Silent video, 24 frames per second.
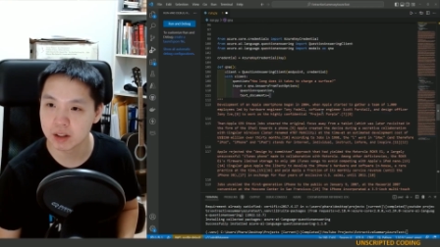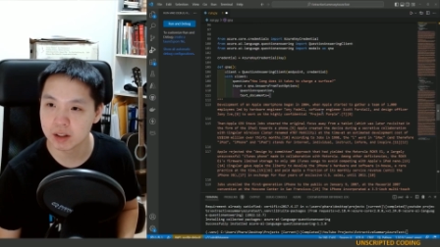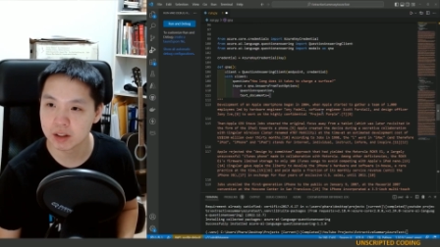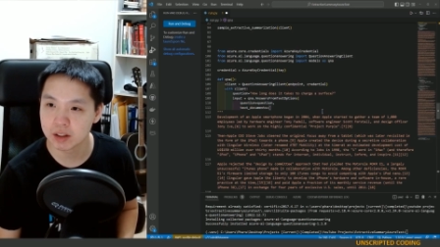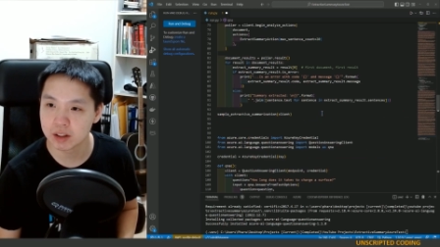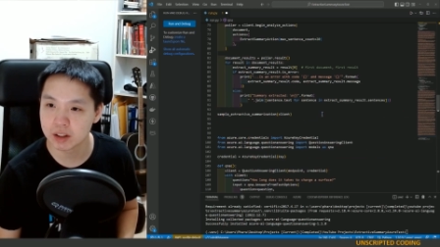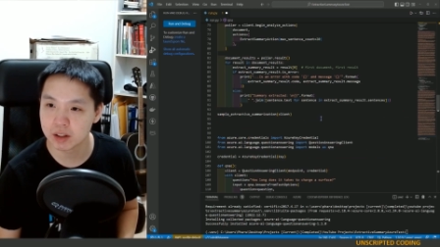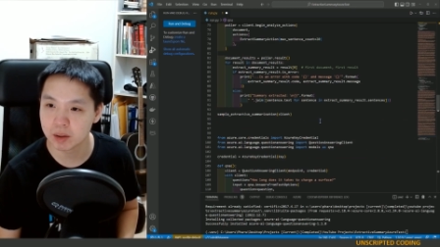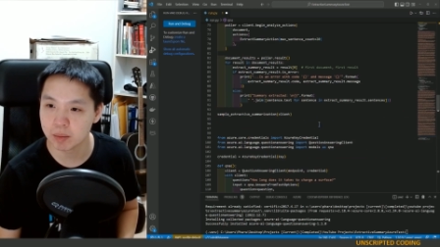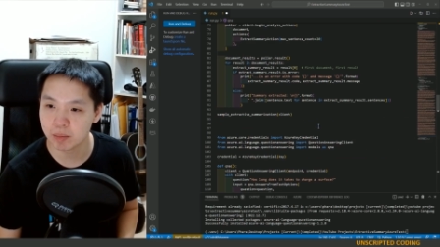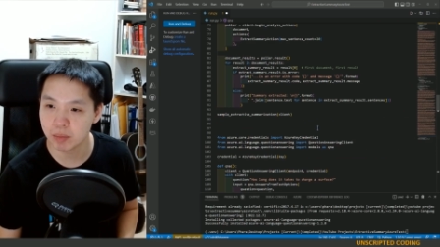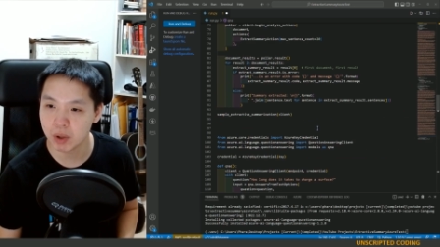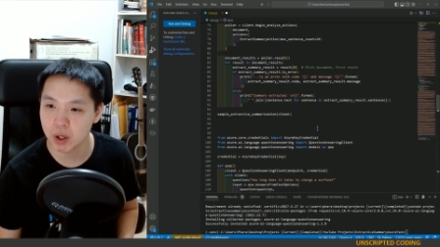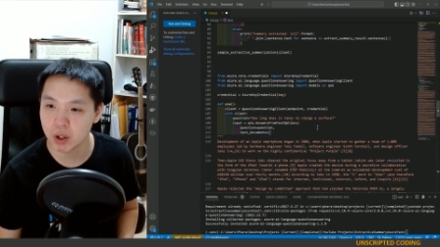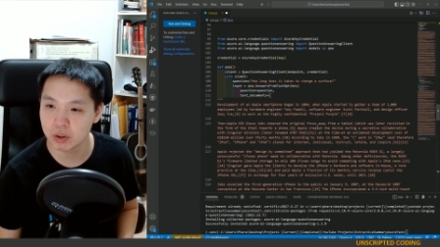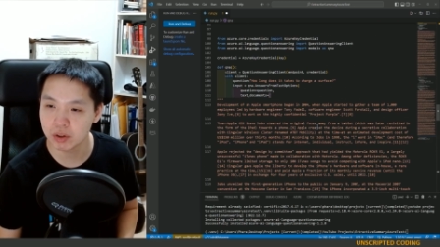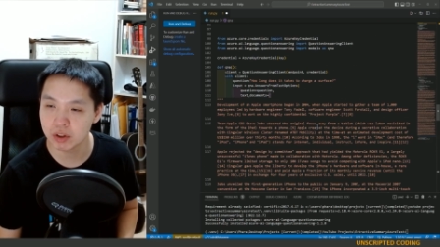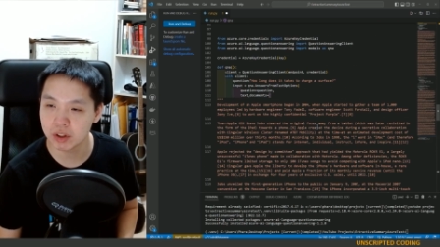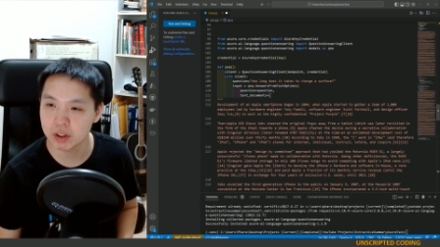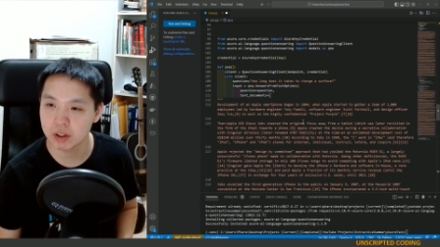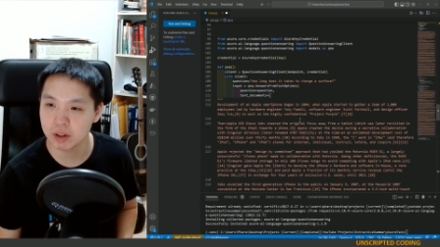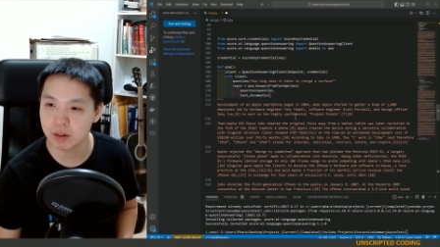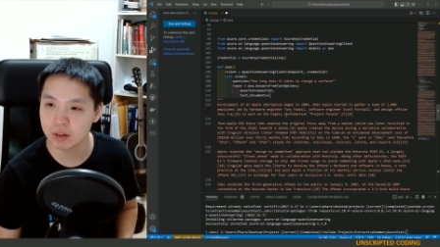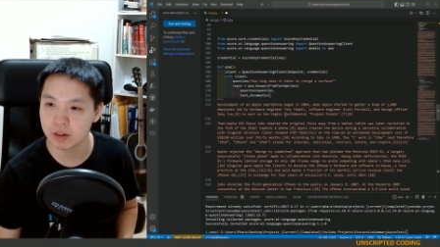
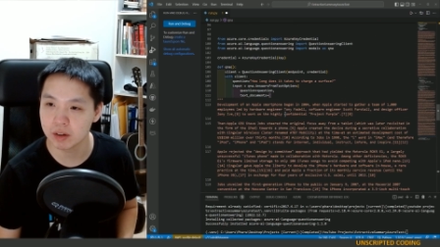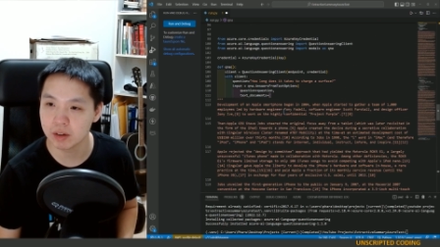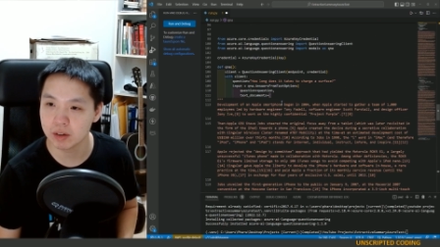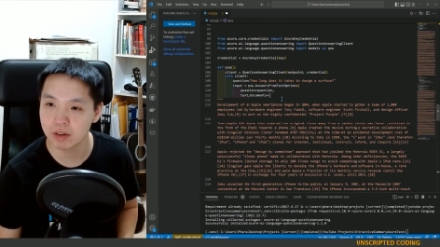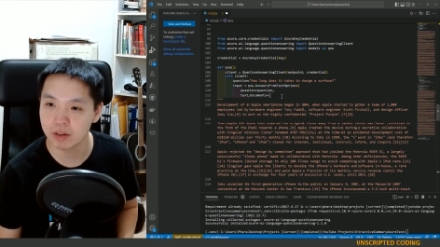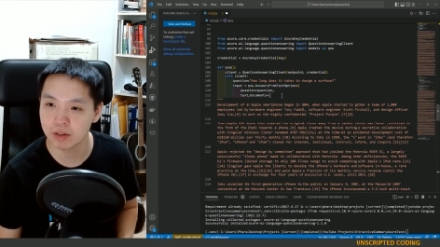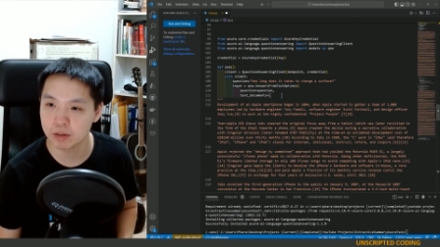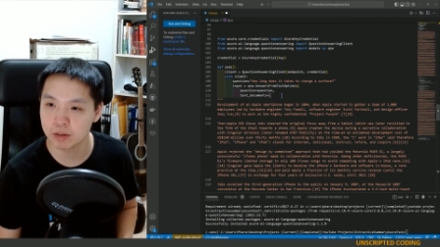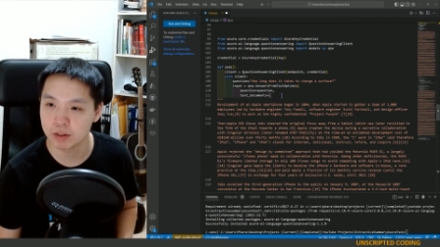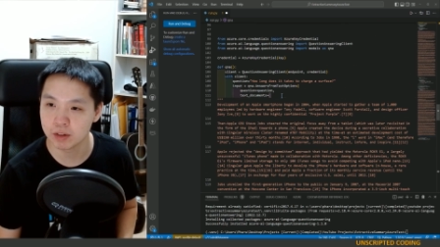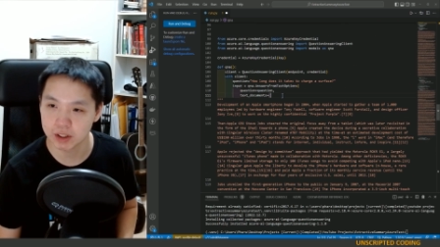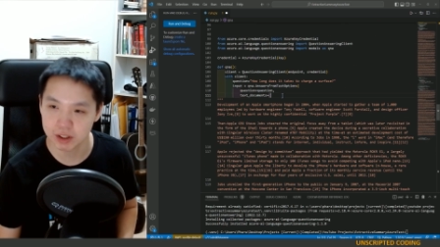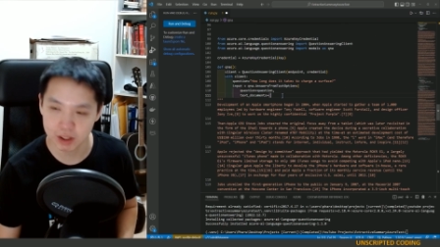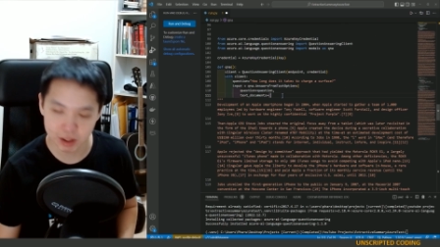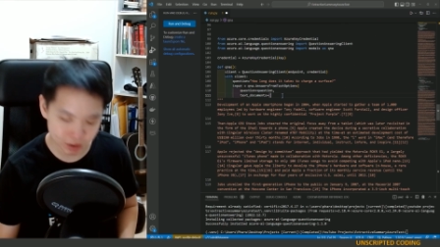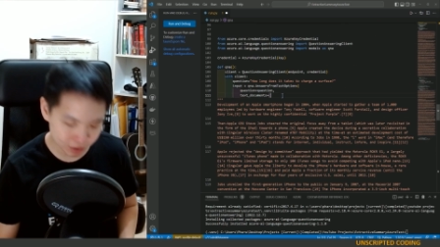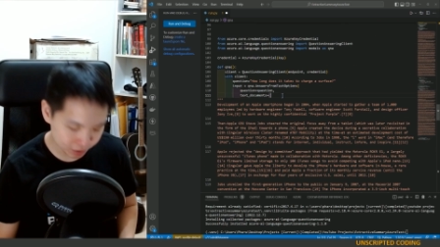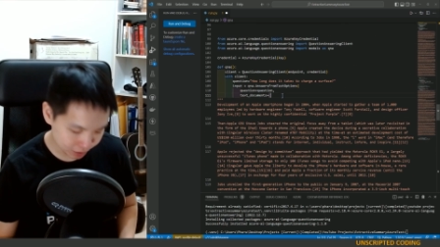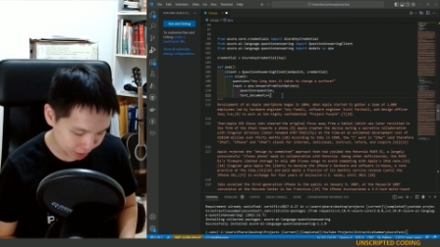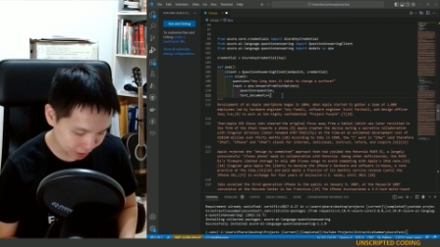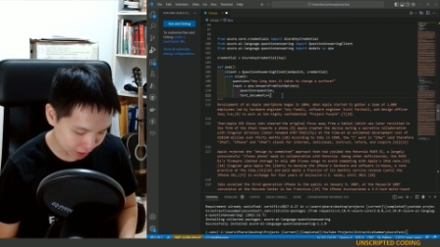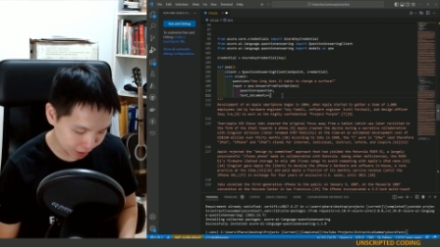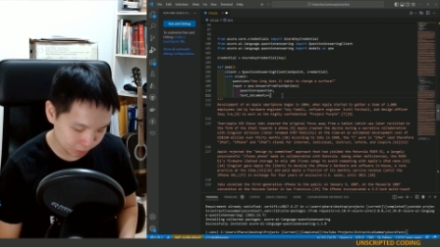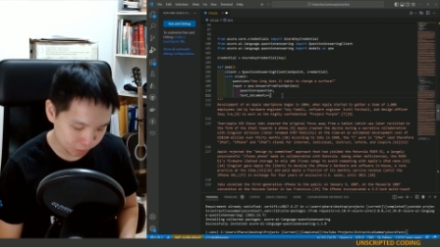supposed to
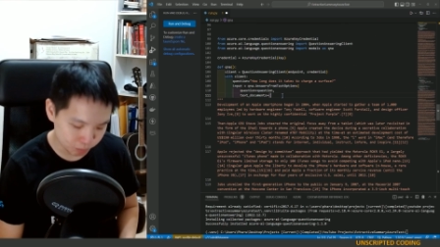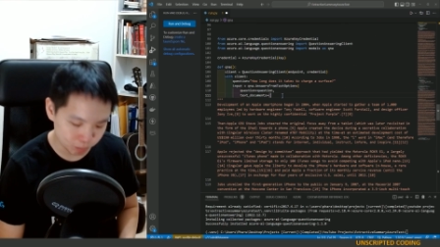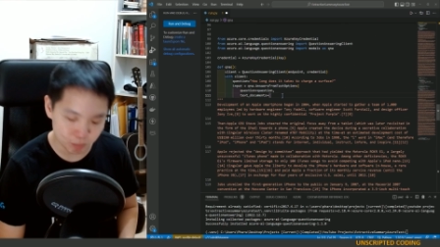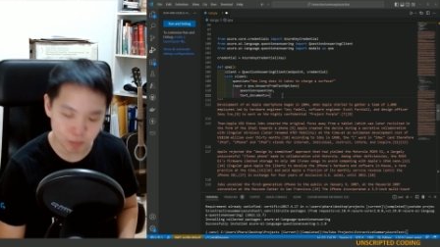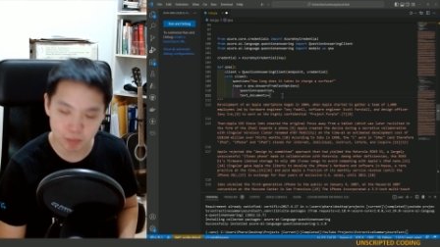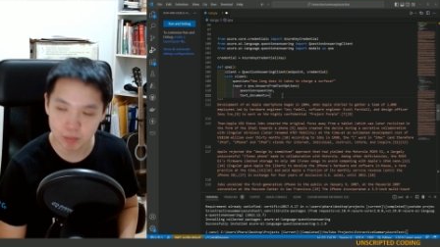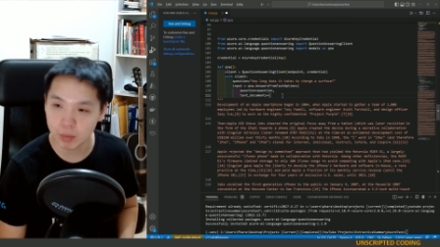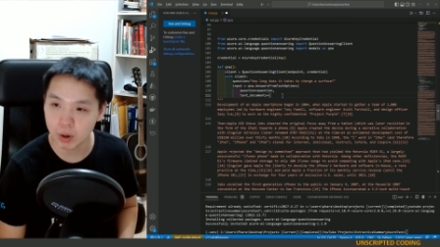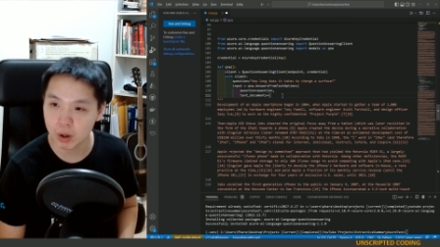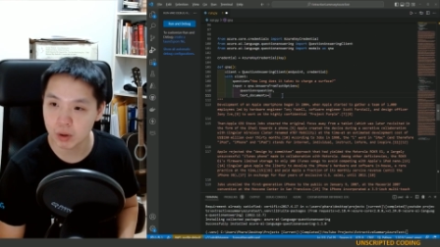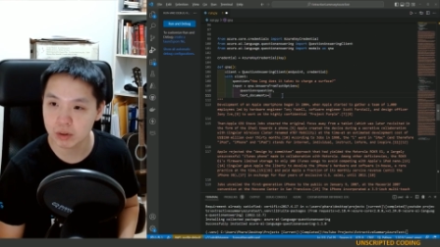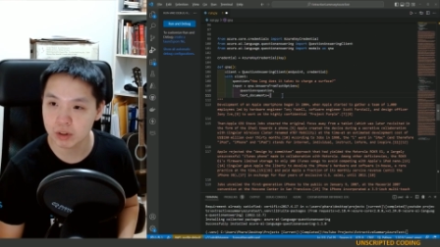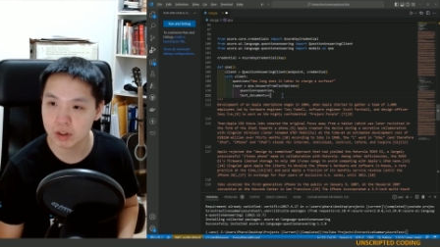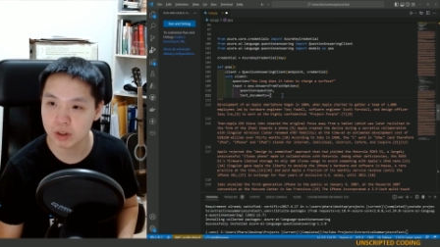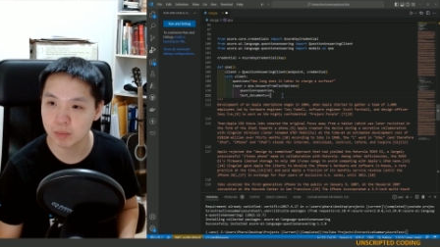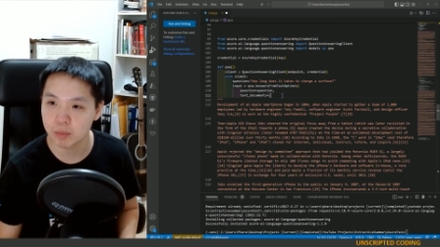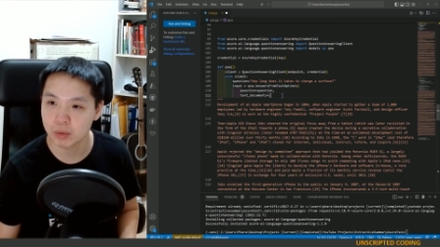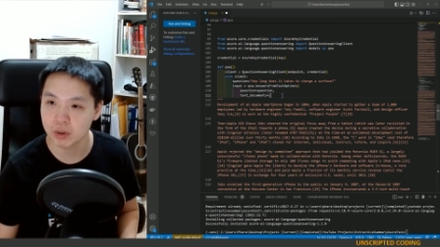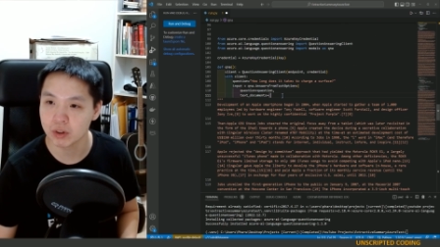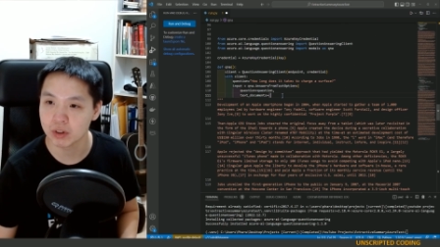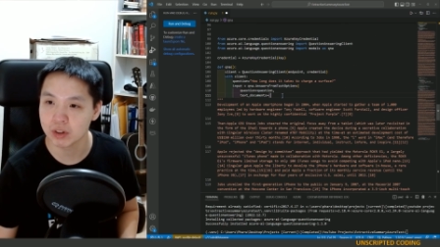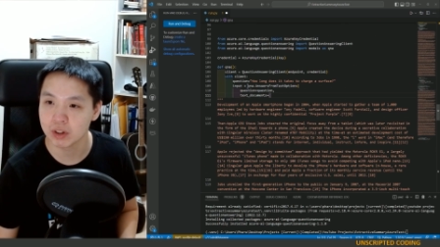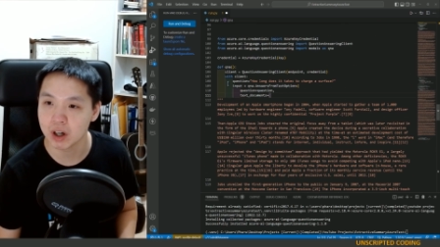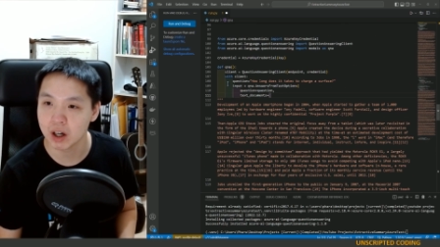facilitate
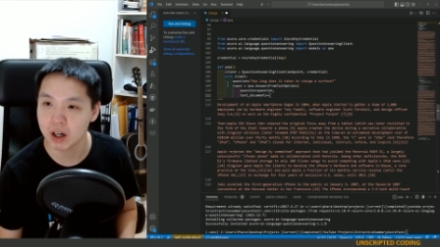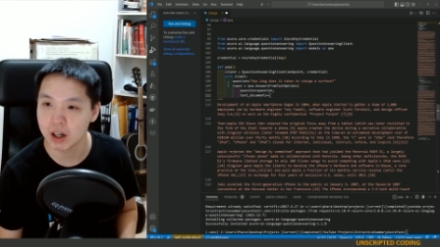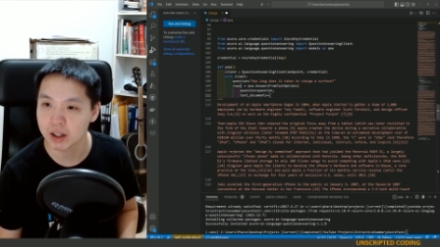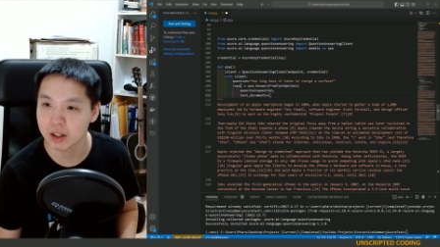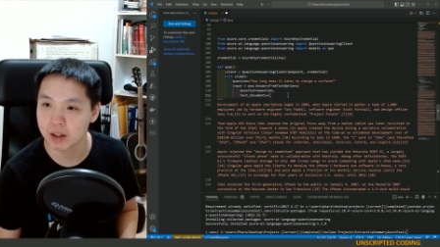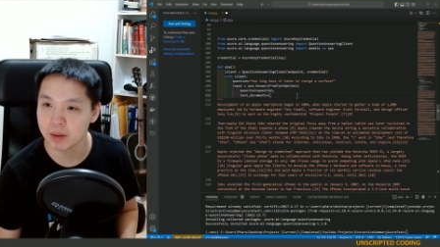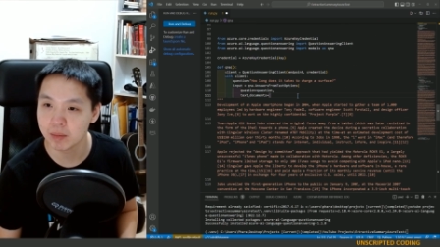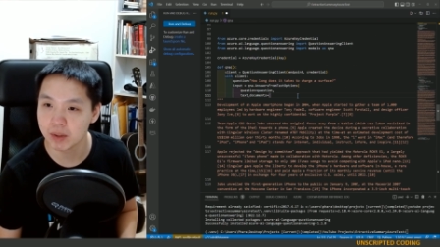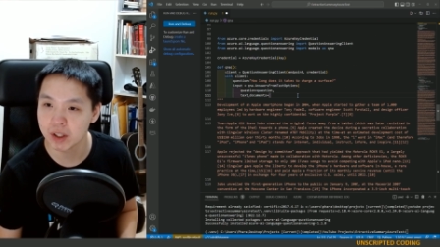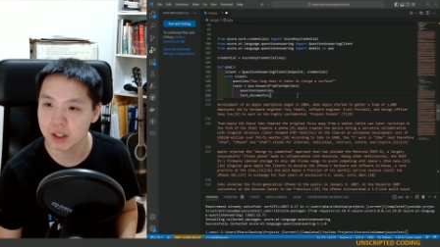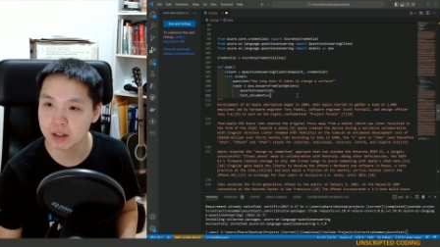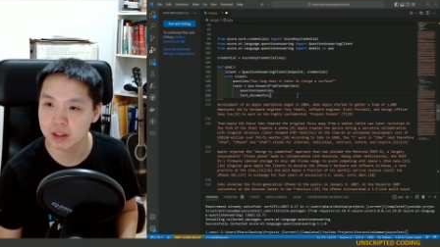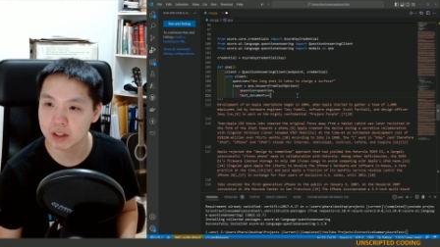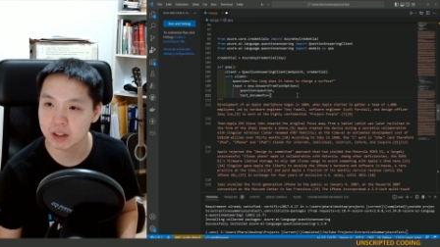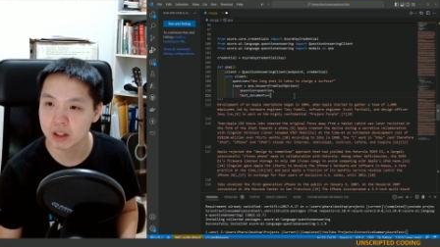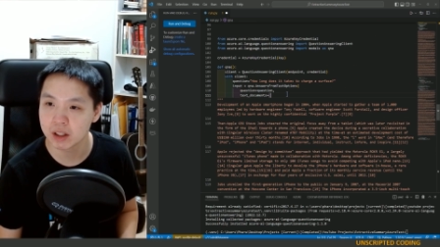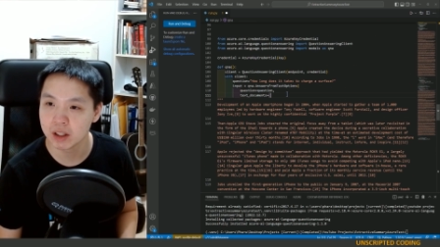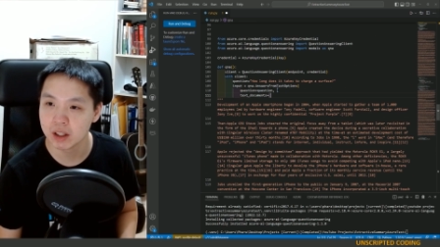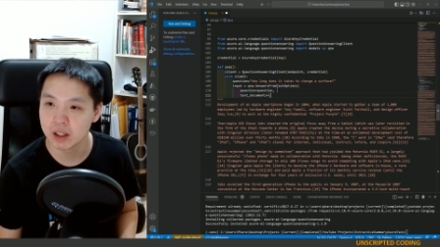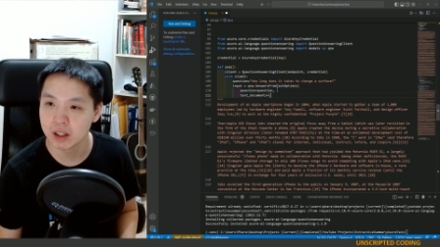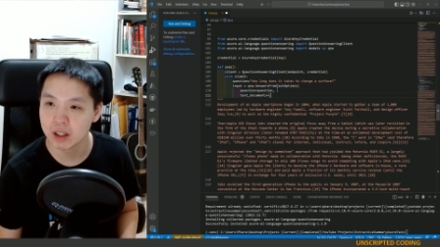multiple documents.